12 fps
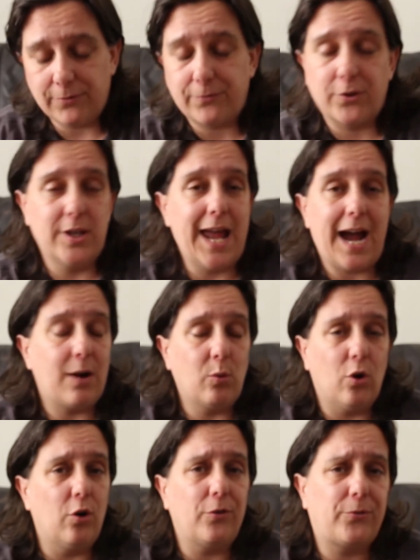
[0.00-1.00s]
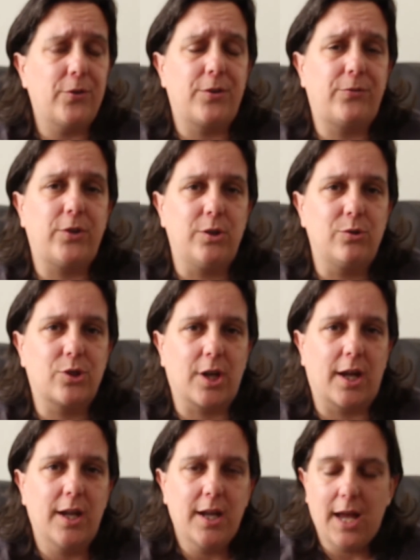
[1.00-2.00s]
for now or for the
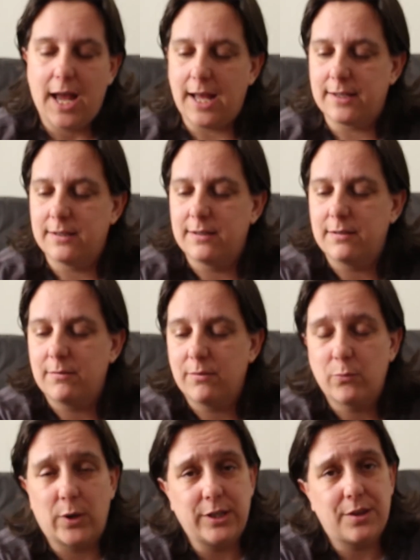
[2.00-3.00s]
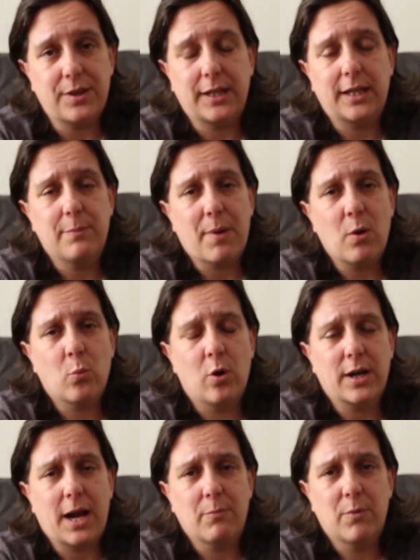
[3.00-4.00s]
future, and when you're thinking about
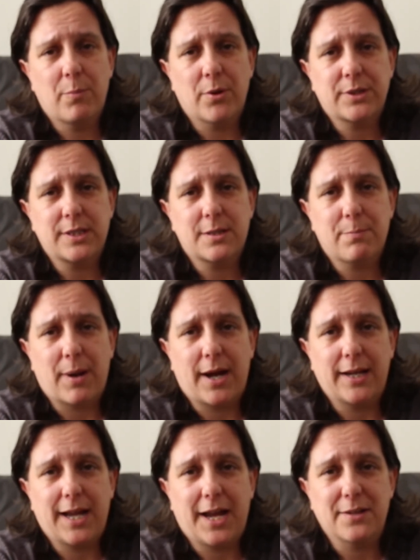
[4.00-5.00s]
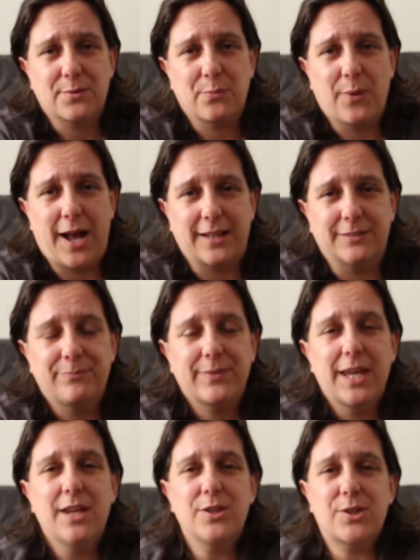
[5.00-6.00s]
what camera body to buy as well.
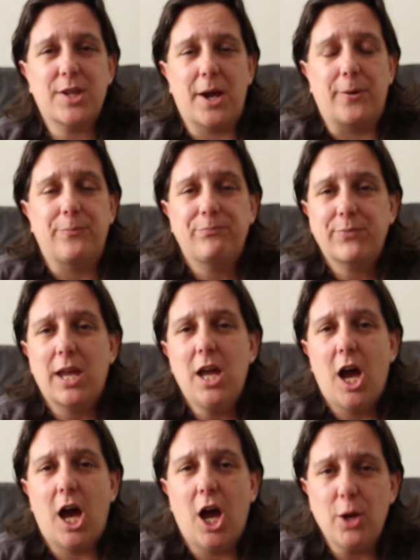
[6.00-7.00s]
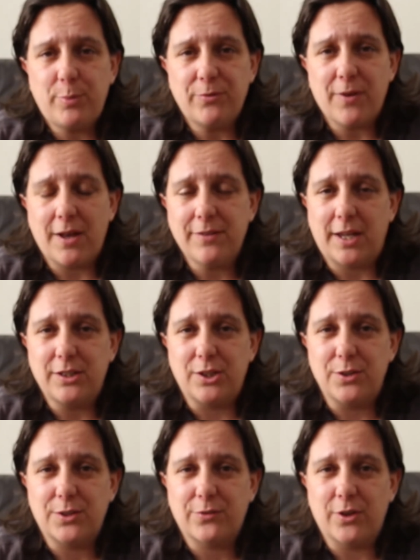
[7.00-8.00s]
So I hope you found that
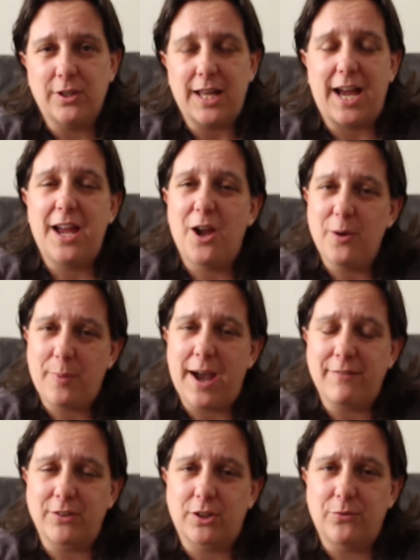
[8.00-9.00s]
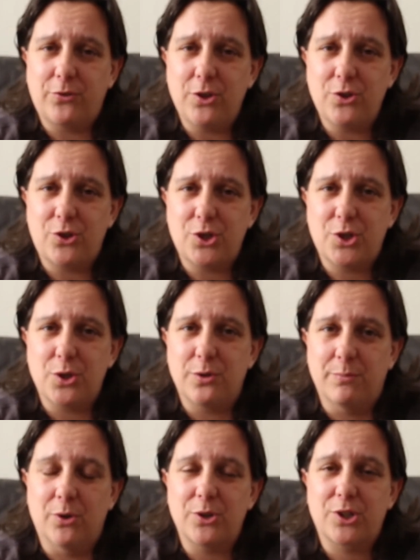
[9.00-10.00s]
useful. I hope I haven't confused you
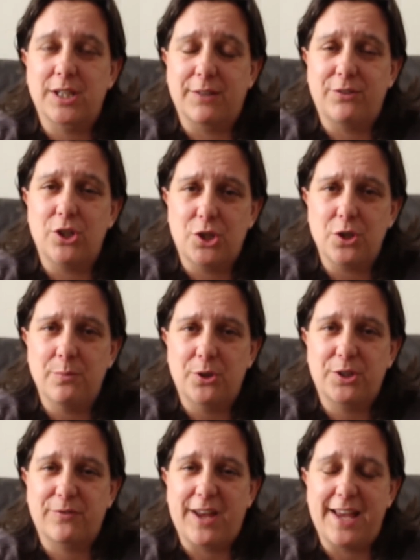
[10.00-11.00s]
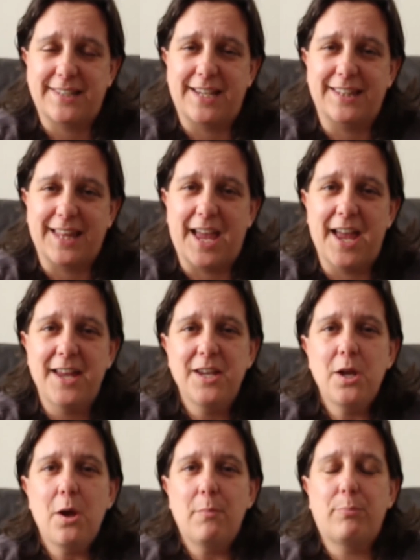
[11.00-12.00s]
too much and given you too much of a headache there.
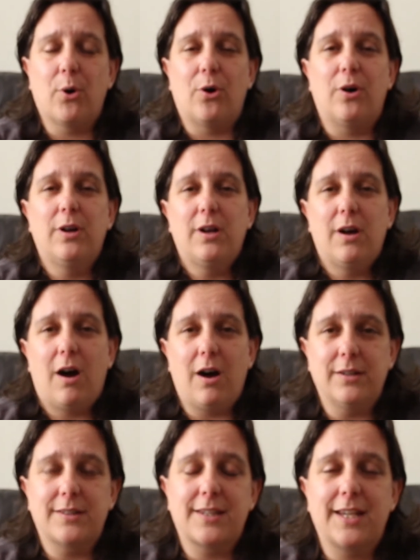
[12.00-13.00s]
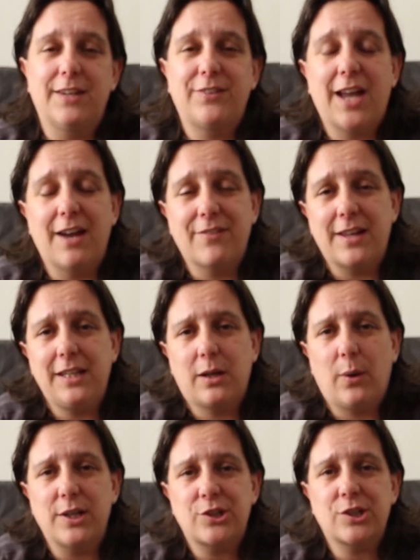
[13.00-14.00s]
But honestly, if you have any
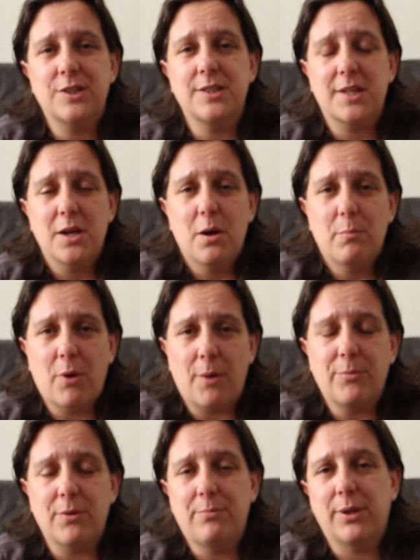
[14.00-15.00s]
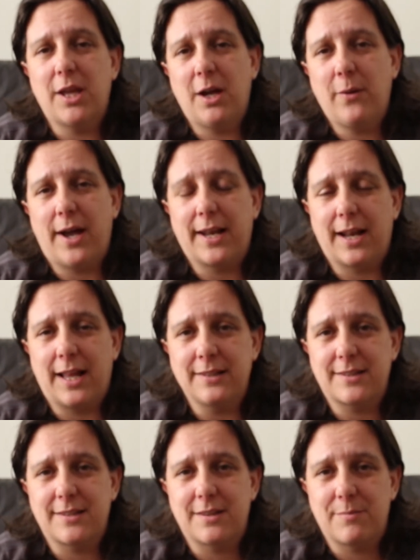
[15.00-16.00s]
questions, pop them below and I'll
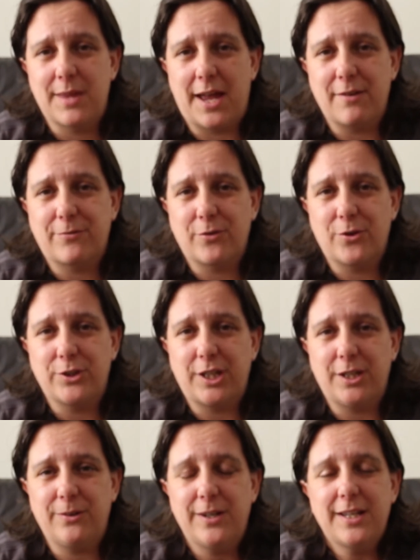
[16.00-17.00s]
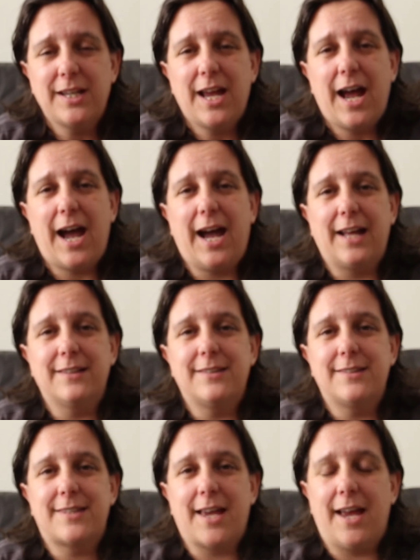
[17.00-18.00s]
answer them there for you.
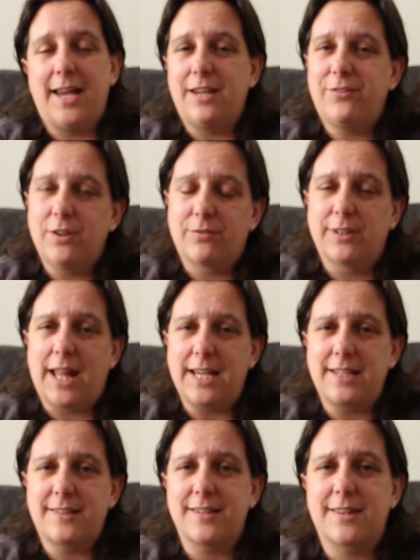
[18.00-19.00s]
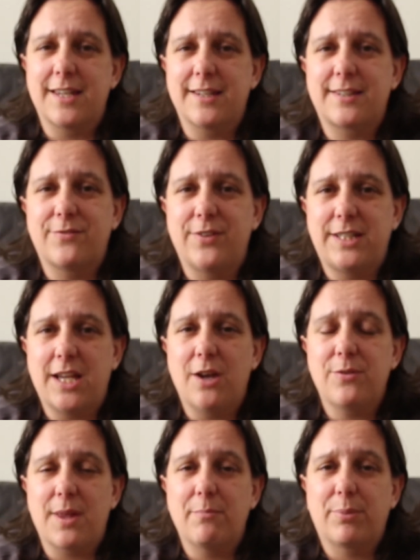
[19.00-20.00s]
And if you liked this
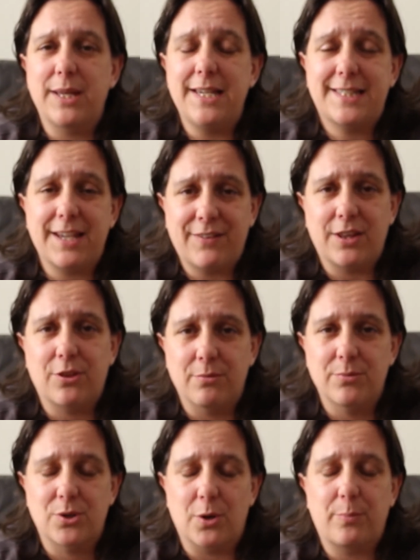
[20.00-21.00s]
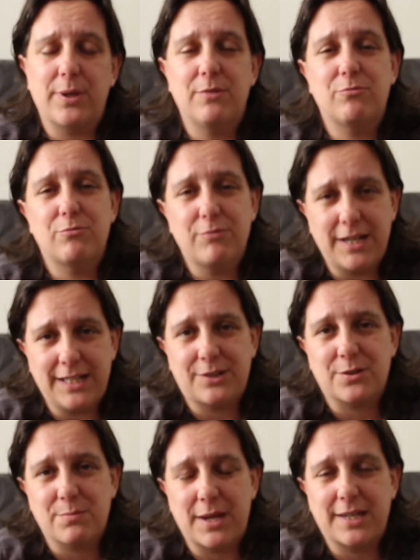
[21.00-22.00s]
video, then please give it a thumbs up. It really
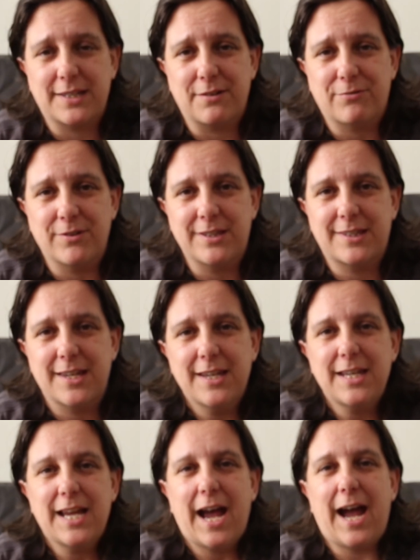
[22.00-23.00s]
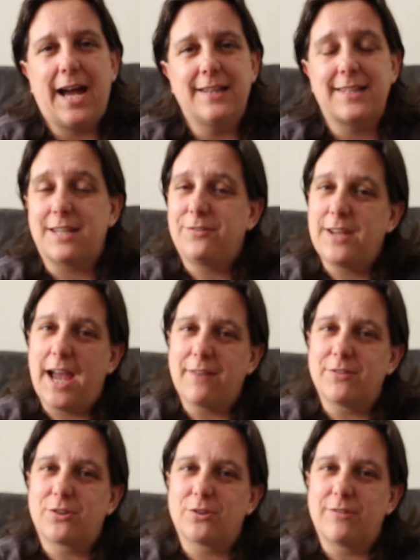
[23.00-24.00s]
does make a difference. And if you
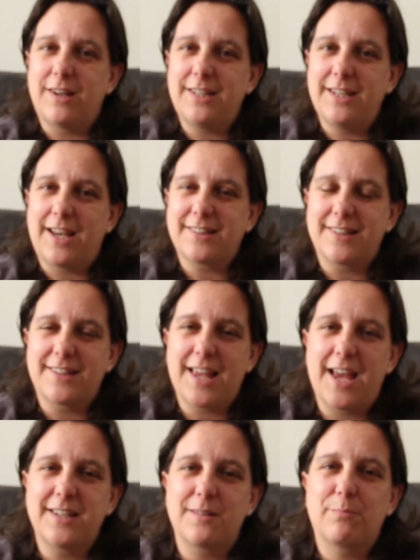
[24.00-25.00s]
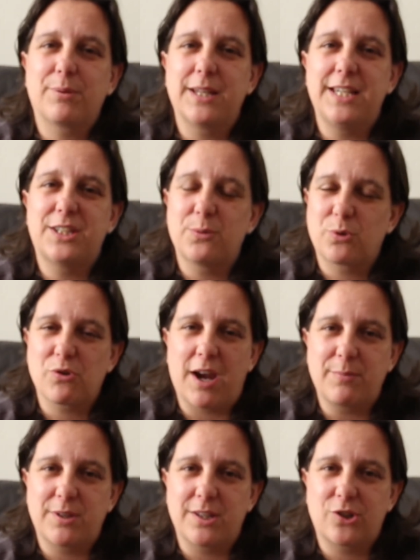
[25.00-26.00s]
haven't already, as I said, please
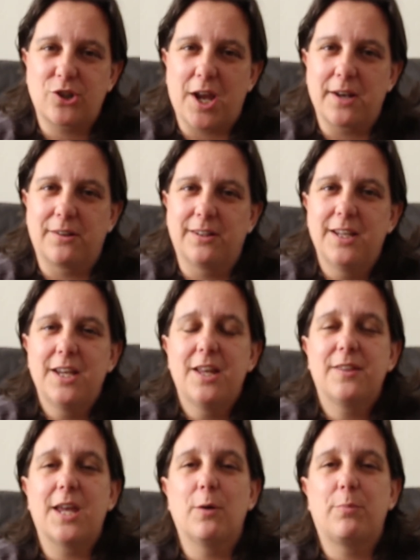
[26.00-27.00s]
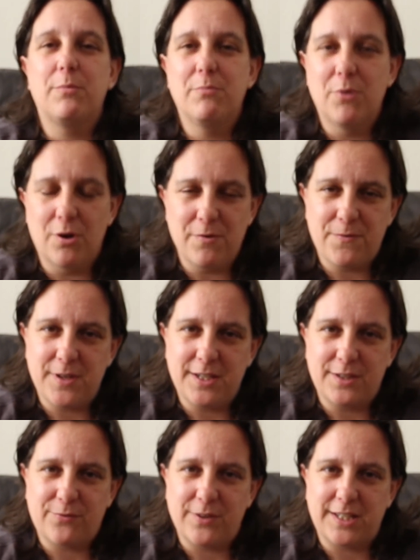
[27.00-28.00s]
subscribe to this channel. There'll be more of
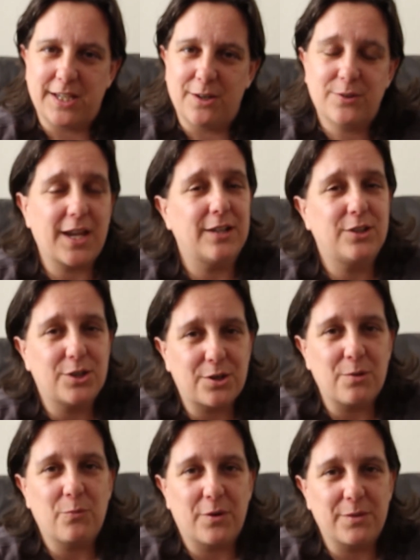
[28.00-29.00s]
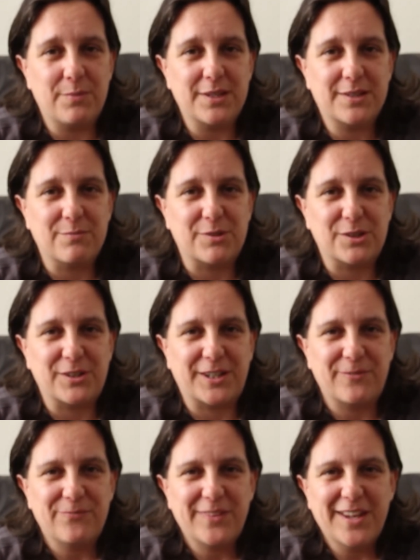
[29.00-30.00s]
these videos and you don't want to miss them, do you?
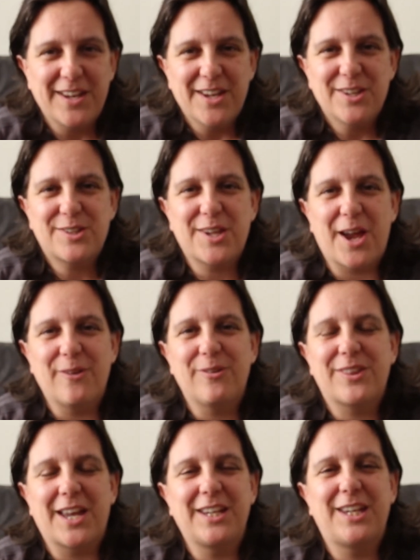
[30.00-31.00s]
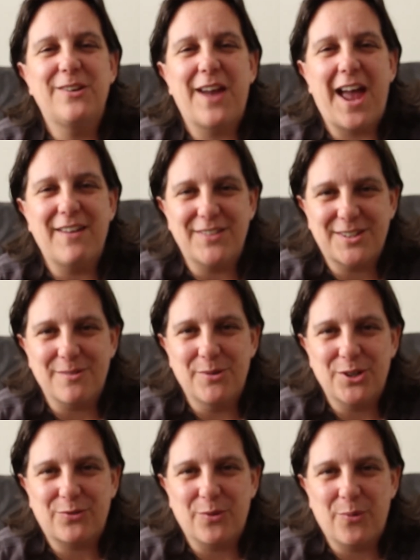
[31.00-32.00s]
So thank you ever so
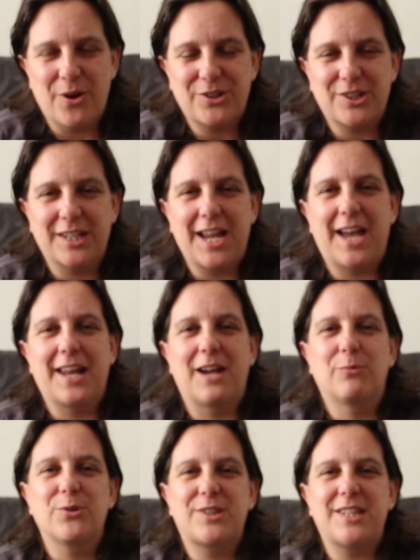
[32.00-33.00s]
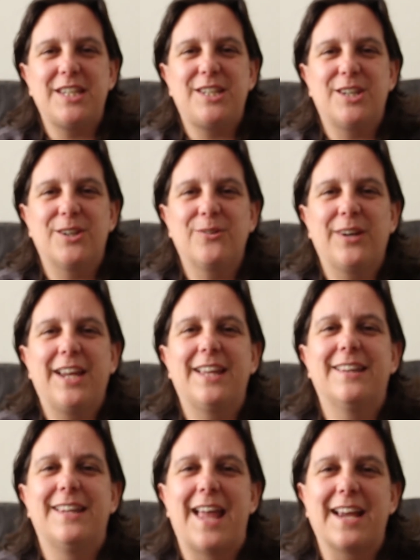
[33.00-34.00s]
much for watching, and I will see you in
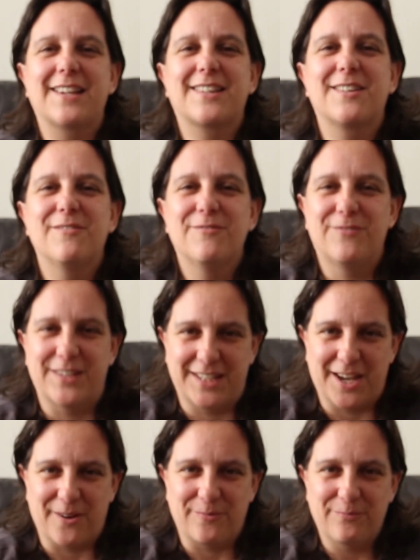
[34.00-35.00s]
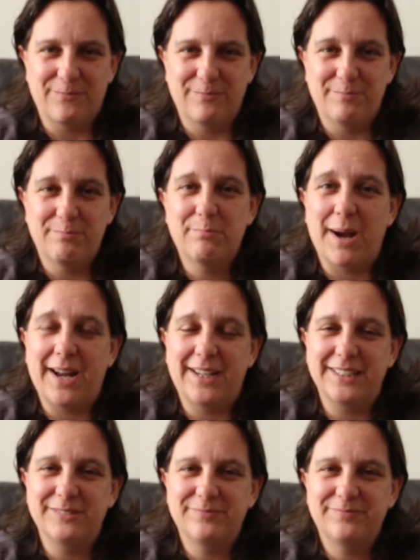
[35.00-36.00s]
the next video.
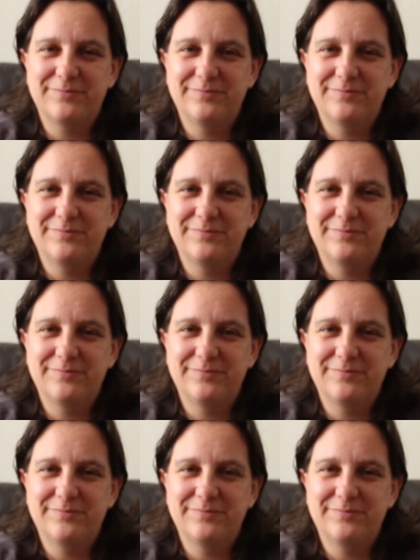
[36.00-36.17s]
Bye.